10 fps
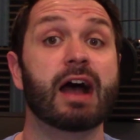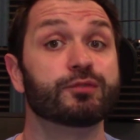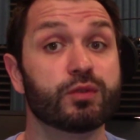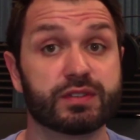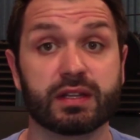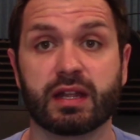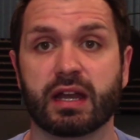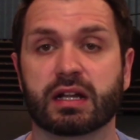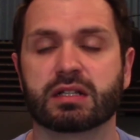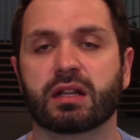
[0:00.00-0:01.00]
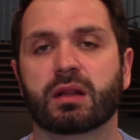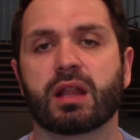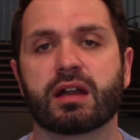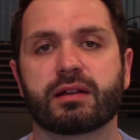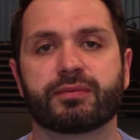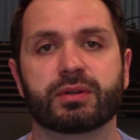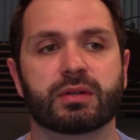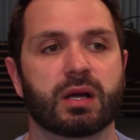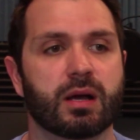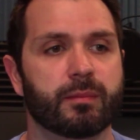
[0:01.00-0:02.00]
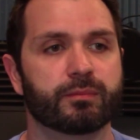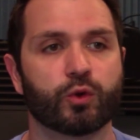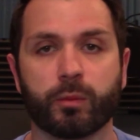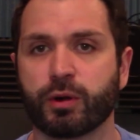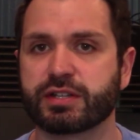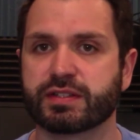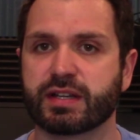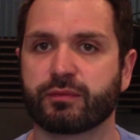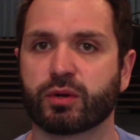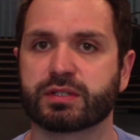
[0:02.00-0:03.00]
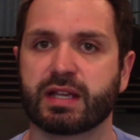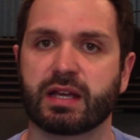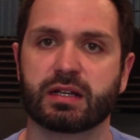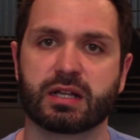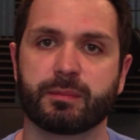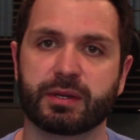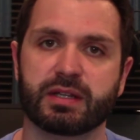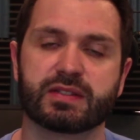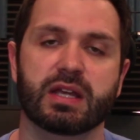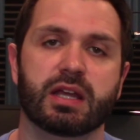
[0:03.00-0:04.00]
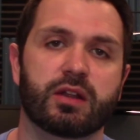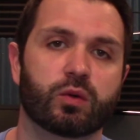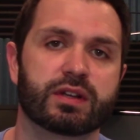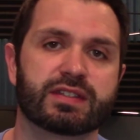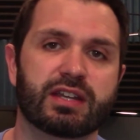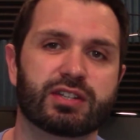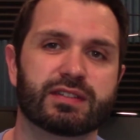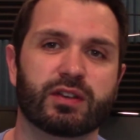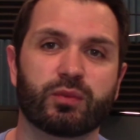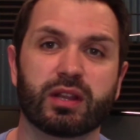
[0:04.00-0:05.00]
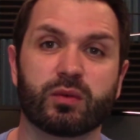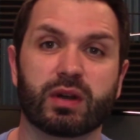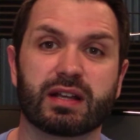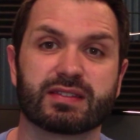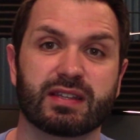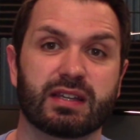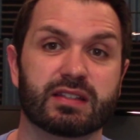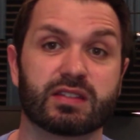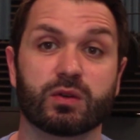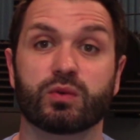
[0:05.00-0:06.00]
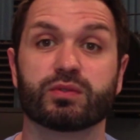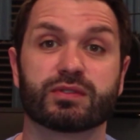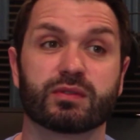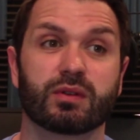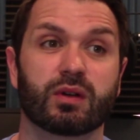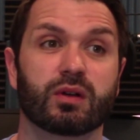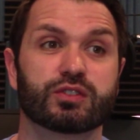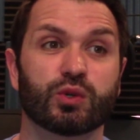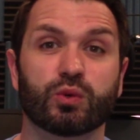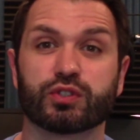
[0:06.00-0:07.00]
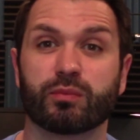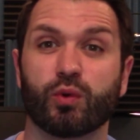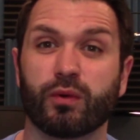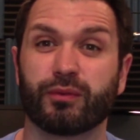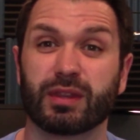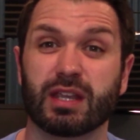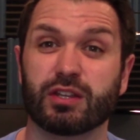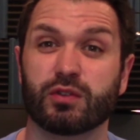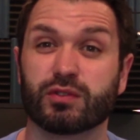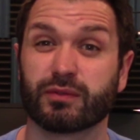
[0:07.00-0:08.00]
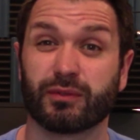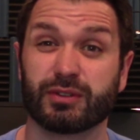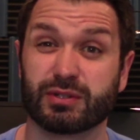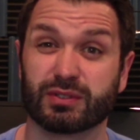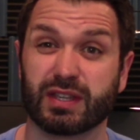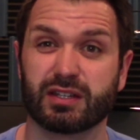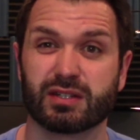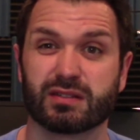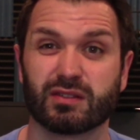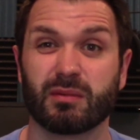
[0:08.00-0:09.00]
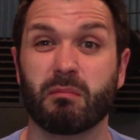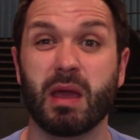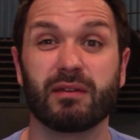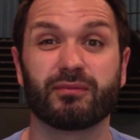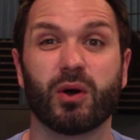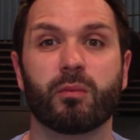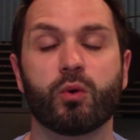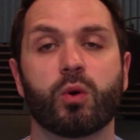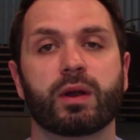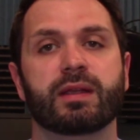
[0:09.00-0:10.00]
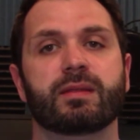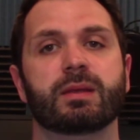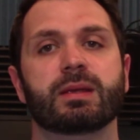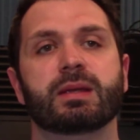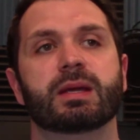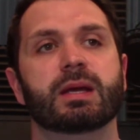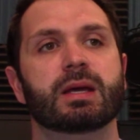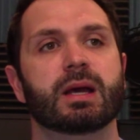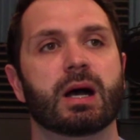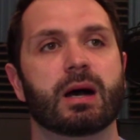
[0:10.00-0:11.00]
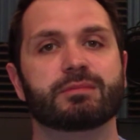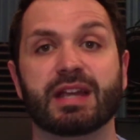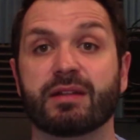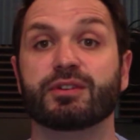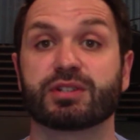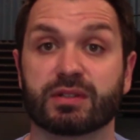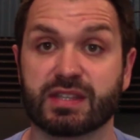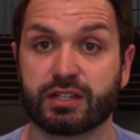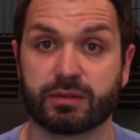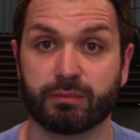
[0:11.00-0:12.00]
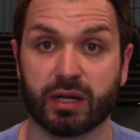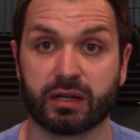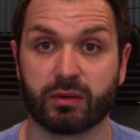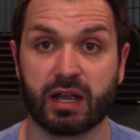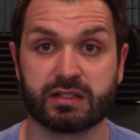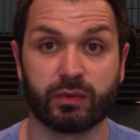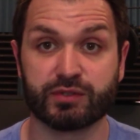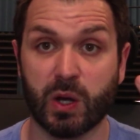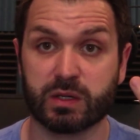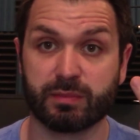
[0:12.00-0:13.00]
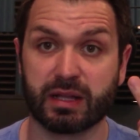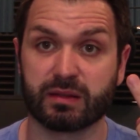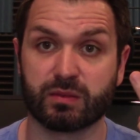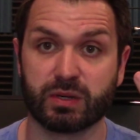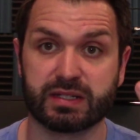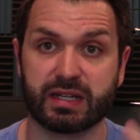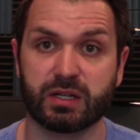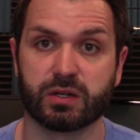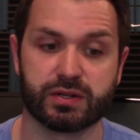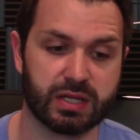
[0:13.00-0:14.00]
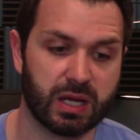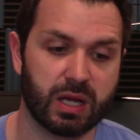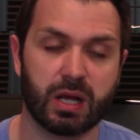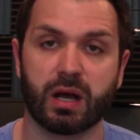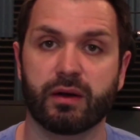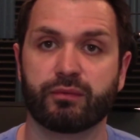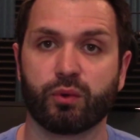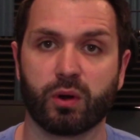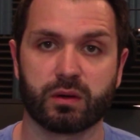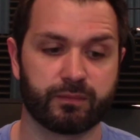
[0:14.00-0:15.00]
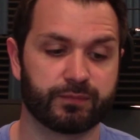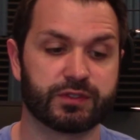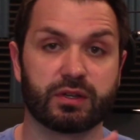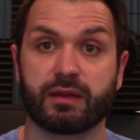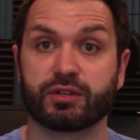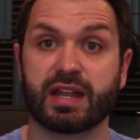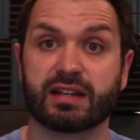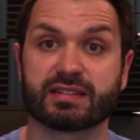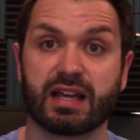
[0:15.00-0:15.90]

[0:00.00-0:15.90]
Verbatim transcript: I've used it at a lot of different um, corporations that I've worked at and companies and organizations. And really what I see is those tools are more for the end user for visualization. So they may fall more in the um, data visualization bucket, right? So we've talked about the three tiers of work. So you have your data